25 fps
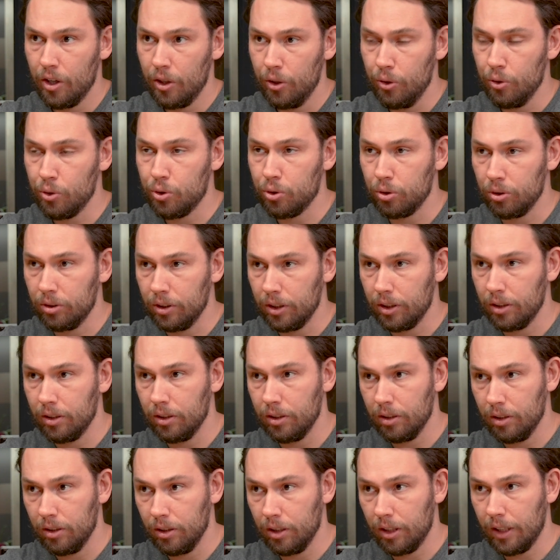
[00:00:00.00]
You should
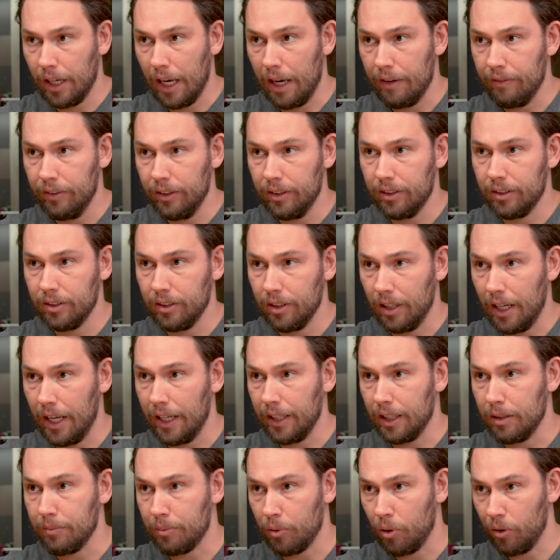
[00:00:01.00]
have it
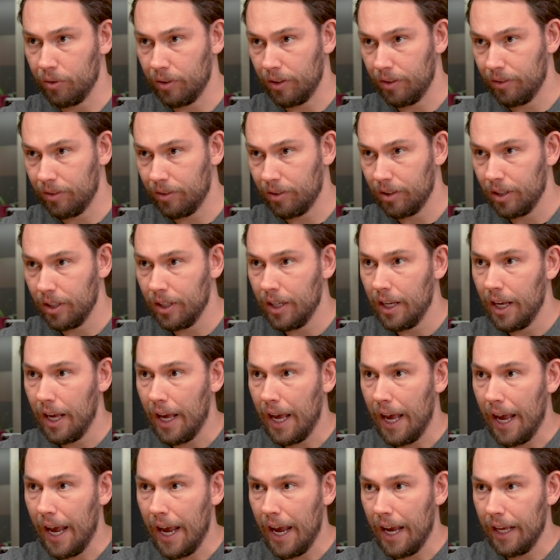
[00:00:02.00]
like a process,
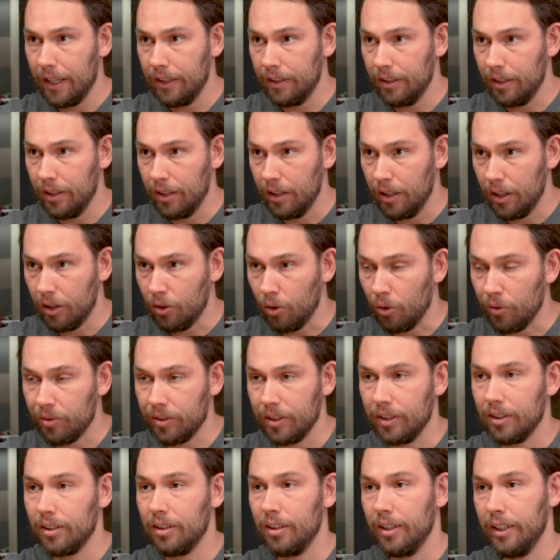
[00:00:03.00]
and
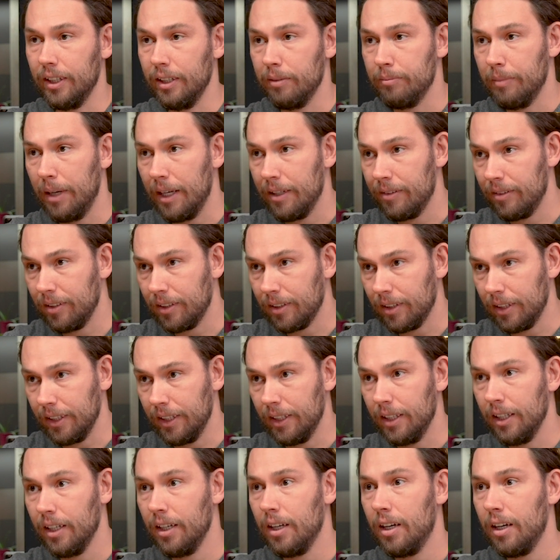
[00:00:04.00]
constantly basically